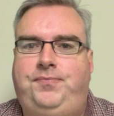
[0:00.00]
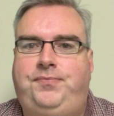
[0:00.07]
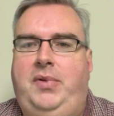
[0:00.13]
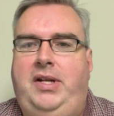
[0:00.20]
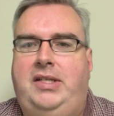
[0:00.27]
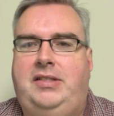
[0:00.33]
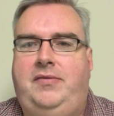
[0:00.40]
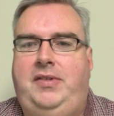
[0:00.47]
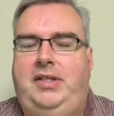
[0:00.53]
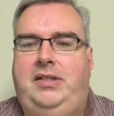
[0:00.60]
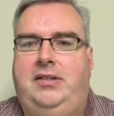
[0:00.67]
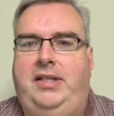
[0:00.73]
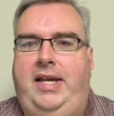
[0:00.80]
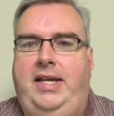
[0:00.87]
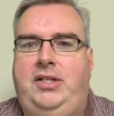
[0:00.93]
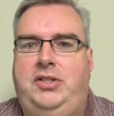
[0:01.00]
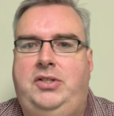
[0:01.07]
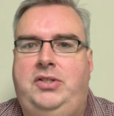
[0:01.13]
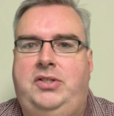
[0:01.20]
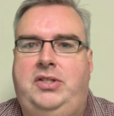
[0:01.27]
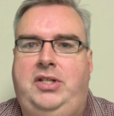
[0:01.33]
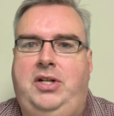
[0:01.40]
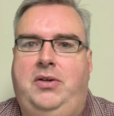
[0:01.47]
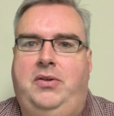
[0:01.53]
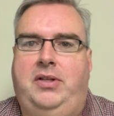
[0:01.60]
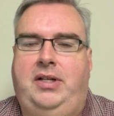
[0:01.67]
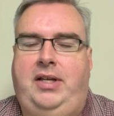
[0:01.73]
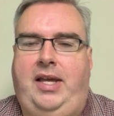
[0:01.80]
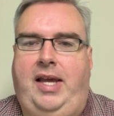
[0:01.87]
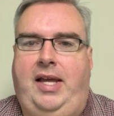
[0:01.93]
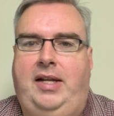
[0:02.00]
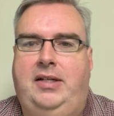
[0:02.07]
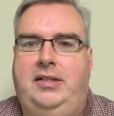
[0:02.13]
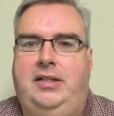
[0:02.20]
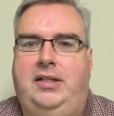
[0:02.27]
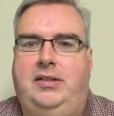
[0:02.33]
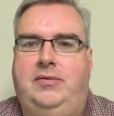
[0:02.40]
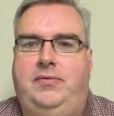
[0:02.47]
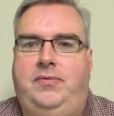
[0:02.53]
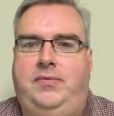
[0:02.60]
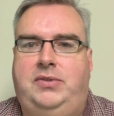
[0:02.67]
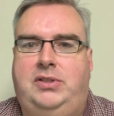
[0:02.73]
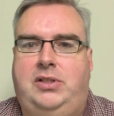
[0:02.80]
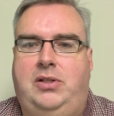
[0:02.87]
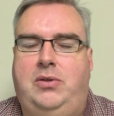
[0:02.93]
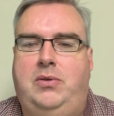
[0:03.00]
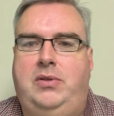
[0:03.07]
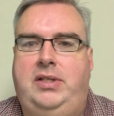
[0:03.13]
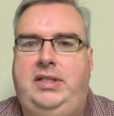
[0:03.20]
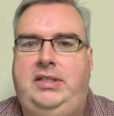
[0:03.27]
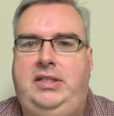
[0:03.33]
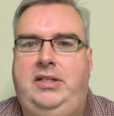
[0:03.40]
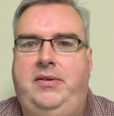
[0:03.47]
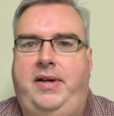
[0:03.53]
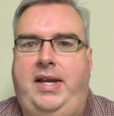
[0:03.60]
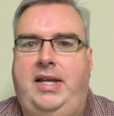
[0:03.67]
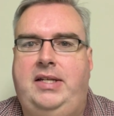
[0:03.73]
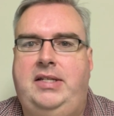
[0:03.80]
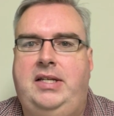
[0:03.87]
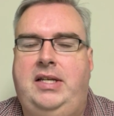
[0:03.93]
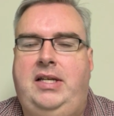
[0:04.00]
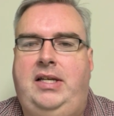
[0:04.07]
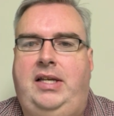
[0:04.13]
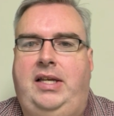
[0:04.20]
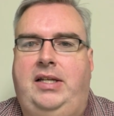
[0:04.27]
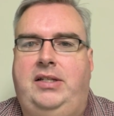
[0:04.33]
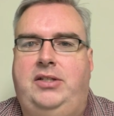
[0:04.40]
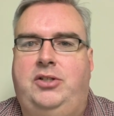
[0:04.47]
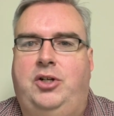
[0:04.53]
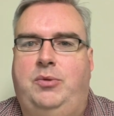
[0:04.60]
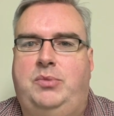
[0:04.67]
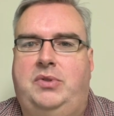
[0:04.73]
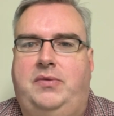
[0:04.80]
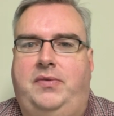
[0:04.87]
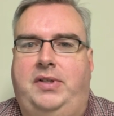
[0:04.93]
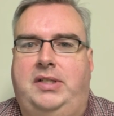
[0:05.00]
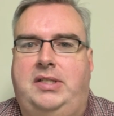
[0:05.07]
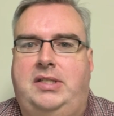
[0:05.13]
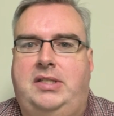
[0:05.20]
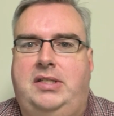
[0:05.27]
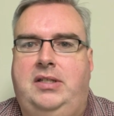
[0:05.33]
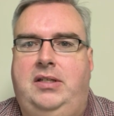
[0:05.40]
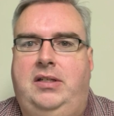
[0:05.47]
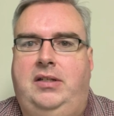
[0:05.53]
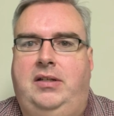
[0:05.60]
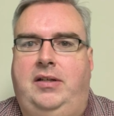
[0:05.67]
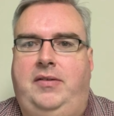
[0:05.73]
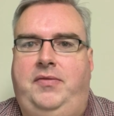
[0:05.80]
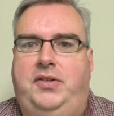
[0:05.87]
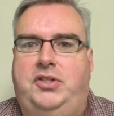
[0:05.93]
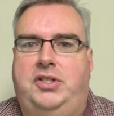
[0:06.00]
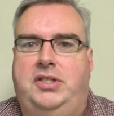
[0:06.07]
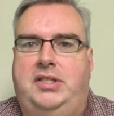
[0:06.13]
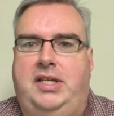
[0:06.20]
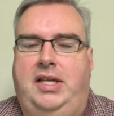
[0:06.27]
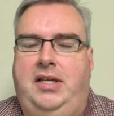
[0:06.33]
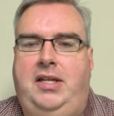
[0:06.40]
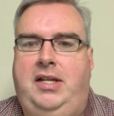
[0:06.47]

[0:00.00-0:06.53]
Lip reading: But as the vehicle ages, it can slowly degrade in terms of its efficiency.